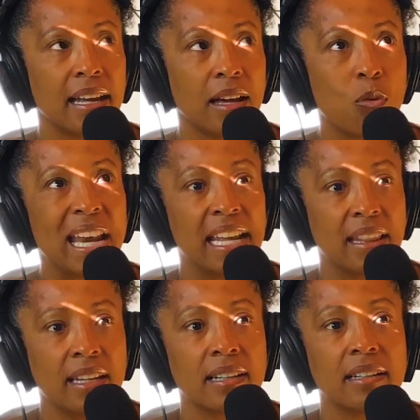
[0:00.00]
what I
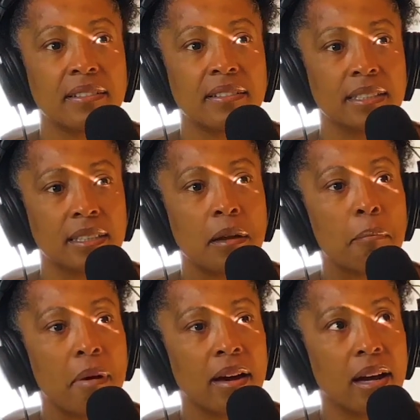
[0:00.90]
think of is an
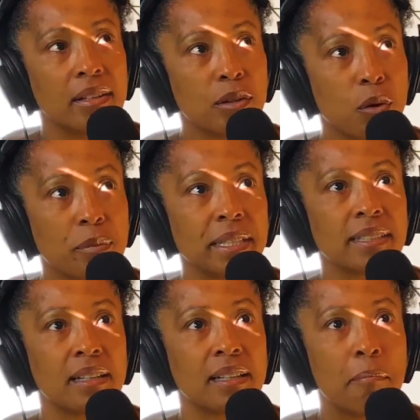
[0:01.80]

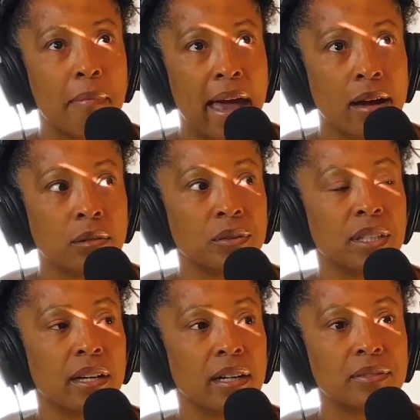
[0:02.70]
enormous amount of